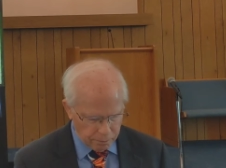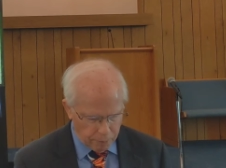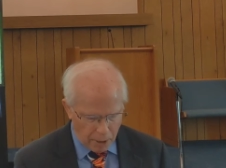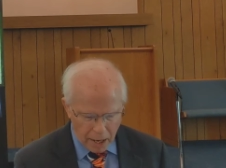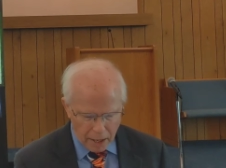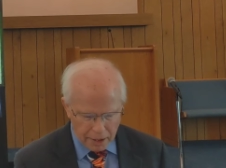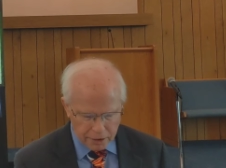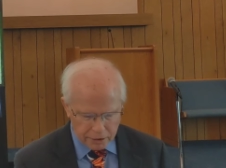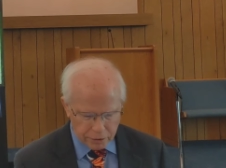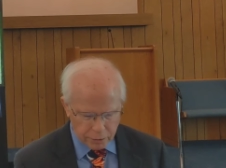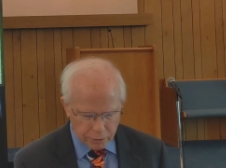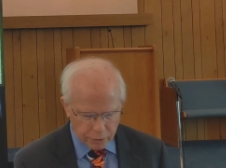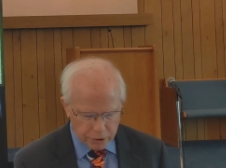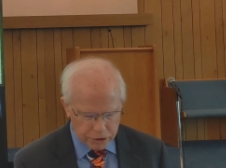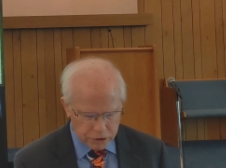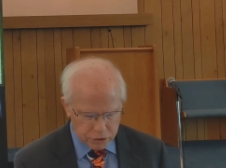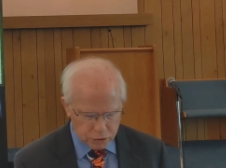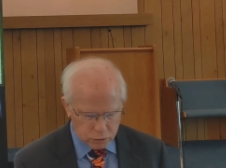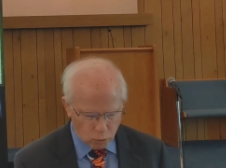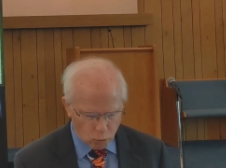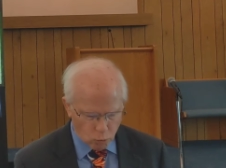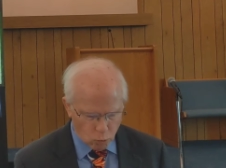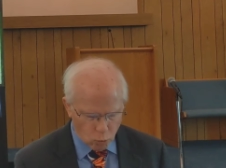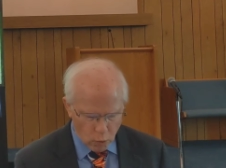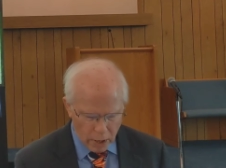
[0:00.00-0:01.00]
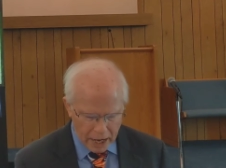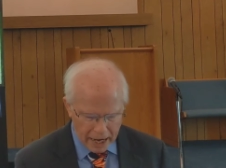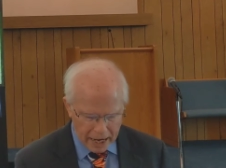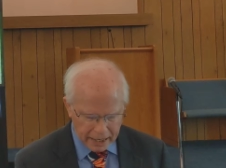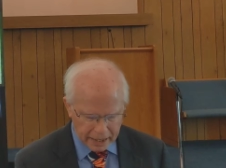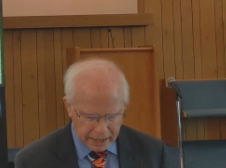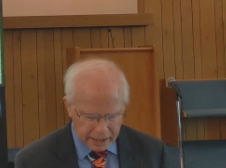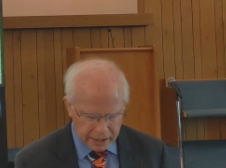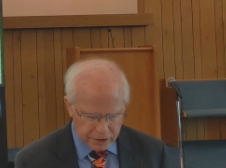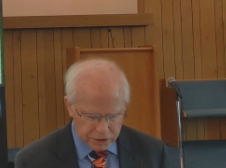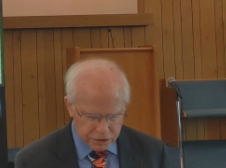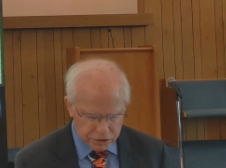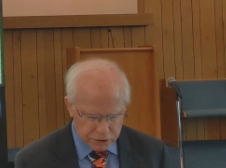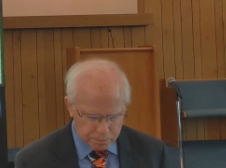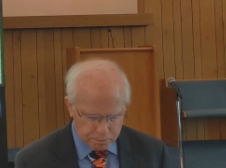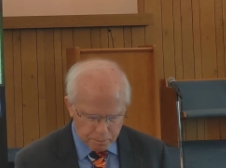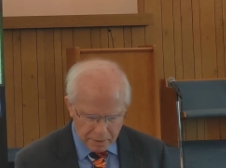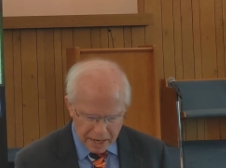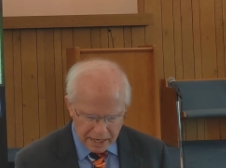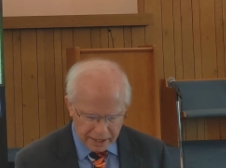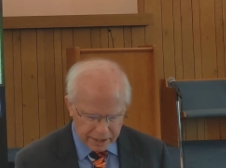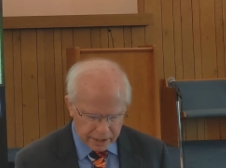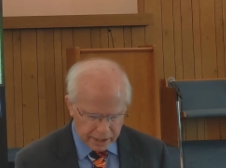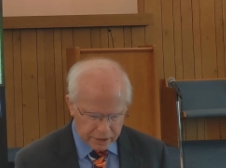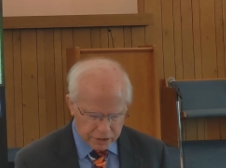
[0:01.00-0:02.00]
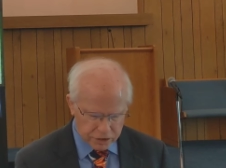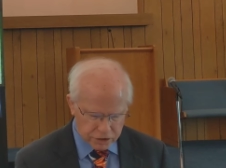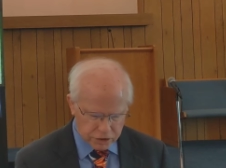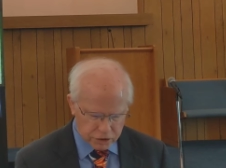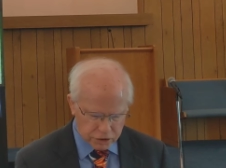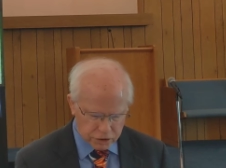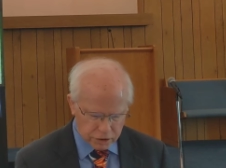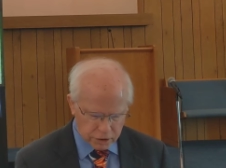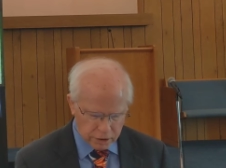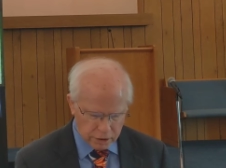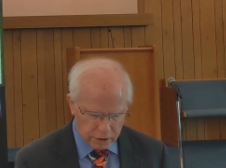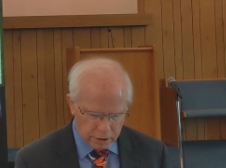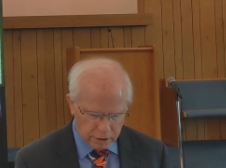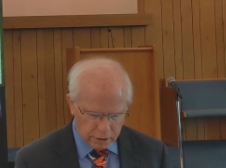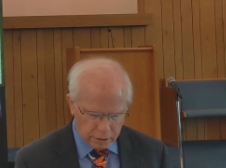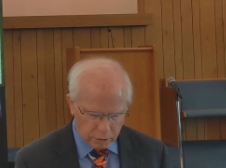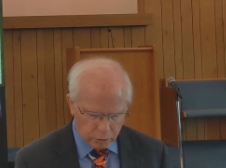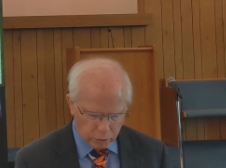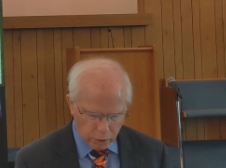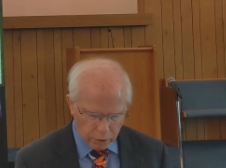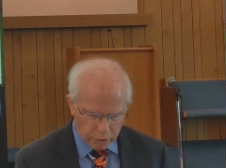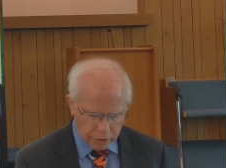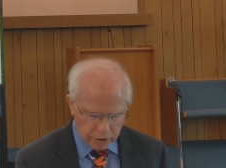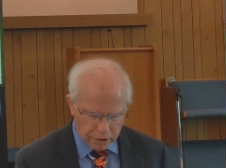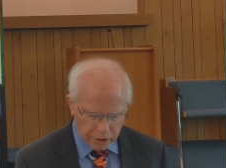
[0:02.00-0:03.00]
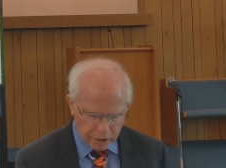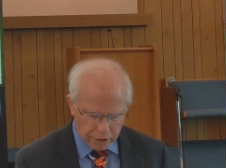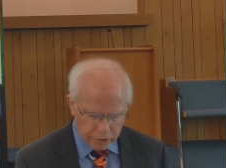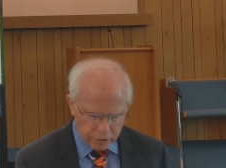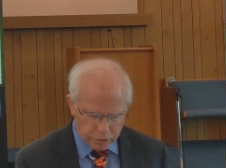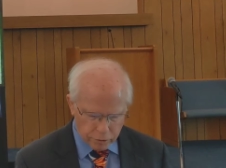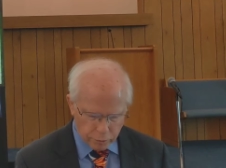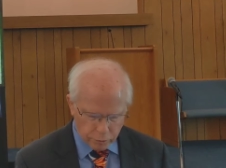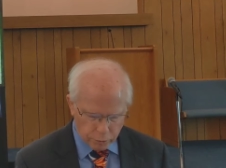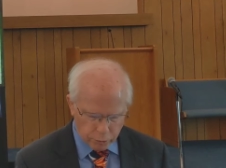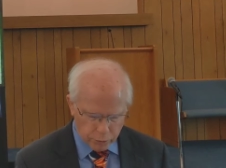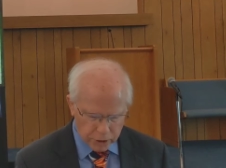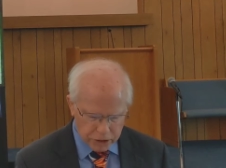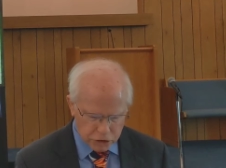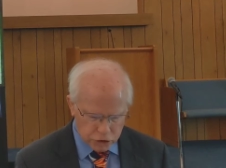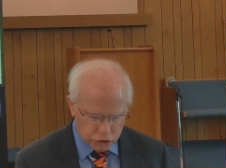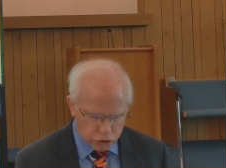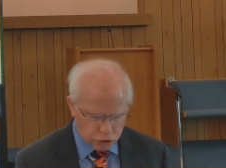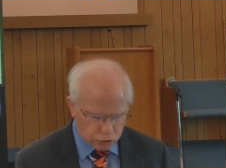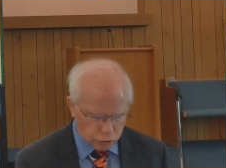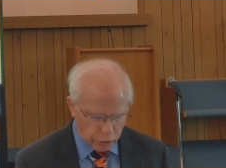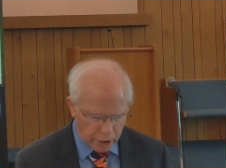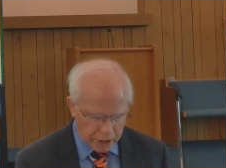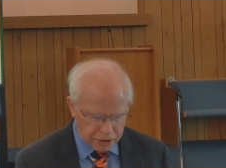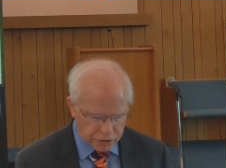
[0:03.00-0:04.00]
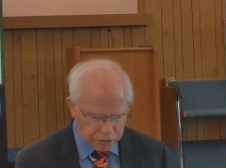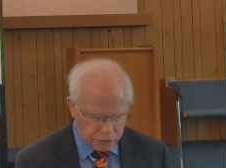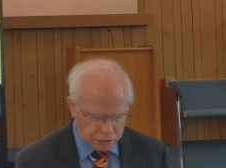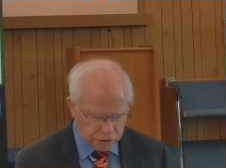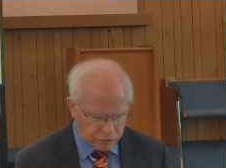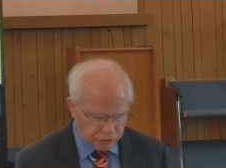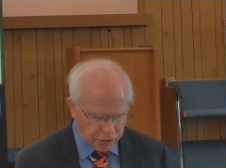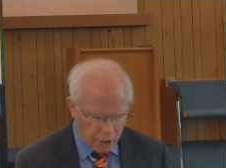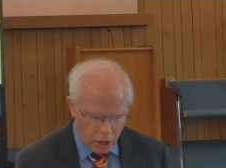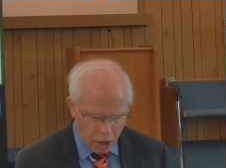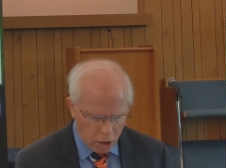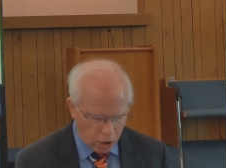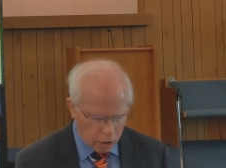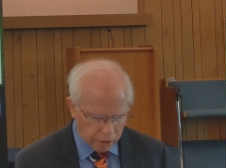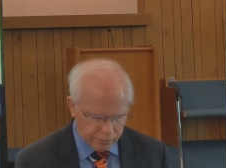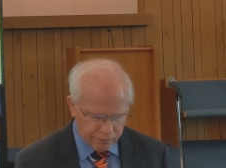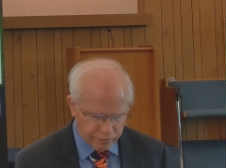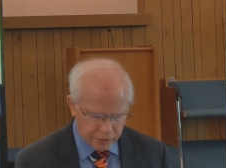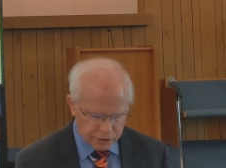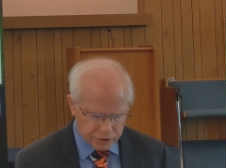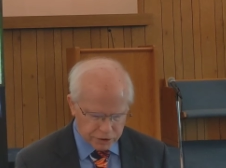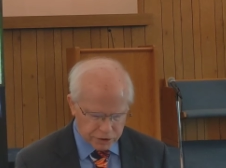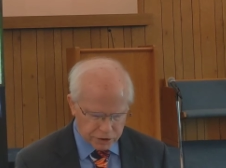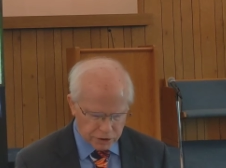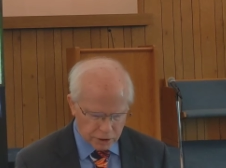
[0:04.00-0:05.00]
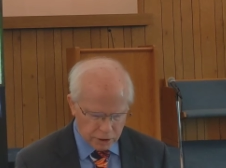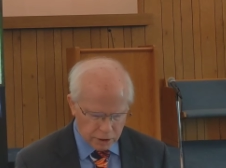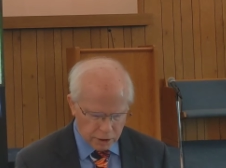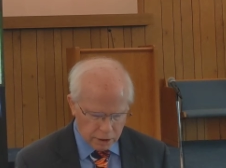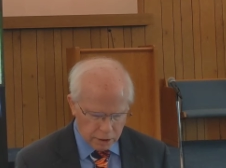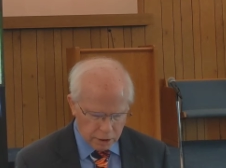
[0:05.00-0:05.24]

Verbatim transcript: Ponderous wagons met us, groaning under the rich treasures of the harvest,